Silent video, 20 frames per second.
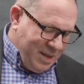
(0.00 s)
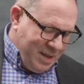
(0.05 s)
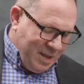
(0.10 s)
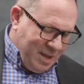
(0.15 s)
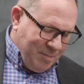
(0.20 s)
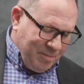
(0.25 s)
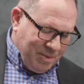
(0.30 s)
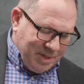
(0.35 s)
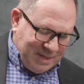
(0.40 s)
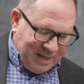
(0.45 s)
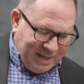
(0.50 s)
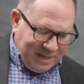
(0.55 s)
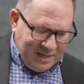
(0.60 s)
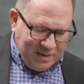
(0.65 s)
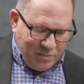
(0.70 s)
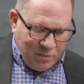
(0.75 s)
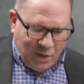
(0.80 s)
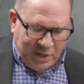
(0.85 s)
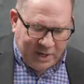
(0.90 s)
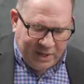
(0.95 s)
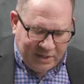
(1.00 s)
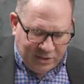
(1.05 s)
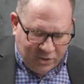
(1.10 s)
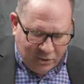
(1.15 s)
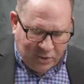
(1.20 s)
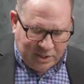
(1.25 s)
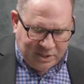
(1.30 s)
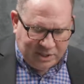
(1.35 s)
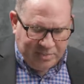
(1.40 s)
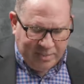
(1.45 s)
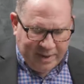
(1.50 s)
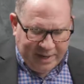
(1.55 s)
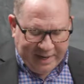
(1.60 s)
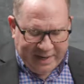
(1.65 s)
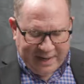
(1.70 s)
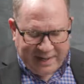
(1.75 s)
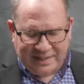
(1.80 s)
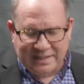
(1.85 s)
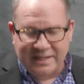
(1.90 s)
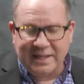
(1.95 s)
But they didn't want to endorse me.
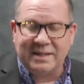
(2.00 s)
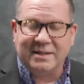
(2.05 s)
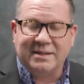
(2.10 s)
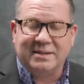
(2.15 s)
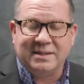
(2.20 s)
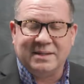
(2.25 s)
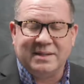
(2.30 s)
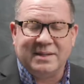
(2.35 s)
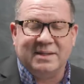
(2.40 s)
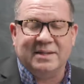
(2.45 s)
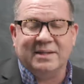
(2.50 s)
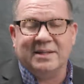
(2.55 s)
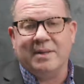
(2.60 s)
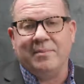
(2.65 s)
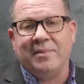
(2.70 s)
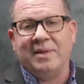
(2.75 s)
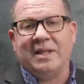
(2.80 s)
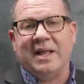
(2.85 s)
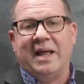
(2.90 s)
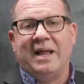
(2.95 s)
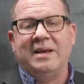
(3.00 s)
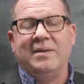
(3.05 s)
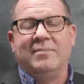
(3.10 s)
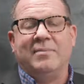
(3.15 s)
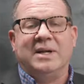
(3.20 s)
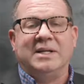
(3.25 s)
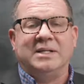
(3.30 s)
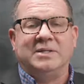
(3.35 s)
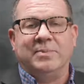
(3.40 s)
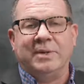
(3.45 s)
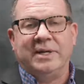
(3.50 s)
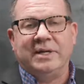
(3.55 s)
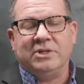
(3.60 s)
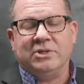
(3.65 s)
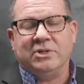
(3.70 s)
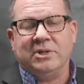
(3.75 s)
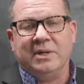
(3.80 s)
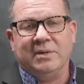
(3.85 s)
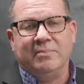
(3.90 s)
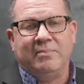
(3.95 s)
And I said to them at the end of my
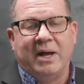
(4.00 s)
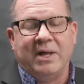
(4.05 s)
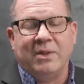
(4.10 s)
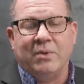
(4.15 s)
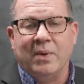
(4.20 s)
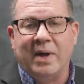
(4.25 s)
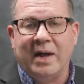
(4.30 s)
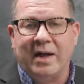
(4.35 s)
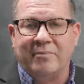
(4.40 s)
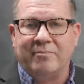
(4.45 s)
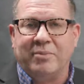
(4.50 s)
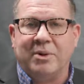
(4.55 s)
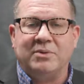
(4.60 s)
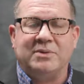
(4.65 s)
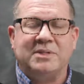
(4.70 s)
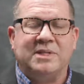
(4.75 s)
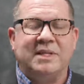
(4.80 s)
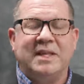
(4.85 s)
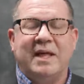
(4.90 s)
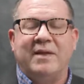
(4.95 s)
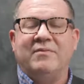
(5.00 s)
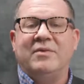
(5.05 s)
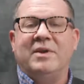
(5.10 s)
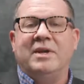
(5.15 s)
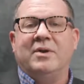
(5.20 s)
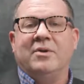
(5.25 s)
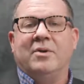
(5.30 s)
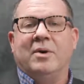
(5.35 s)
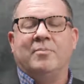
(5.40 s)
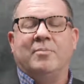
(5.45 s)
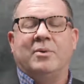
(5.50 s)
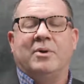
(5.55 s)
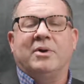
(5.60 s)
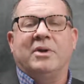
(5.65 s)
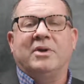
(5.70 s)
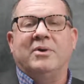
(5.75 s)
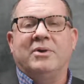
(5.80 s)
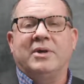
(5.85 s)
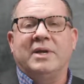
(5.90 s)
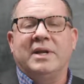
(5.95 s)
speech, and by the way, I posted that video up
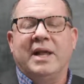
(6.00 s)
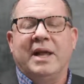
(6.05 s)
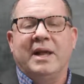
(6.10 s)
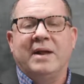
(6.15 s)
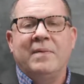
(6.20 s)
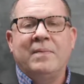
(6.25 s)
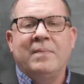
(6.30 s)
earlier today.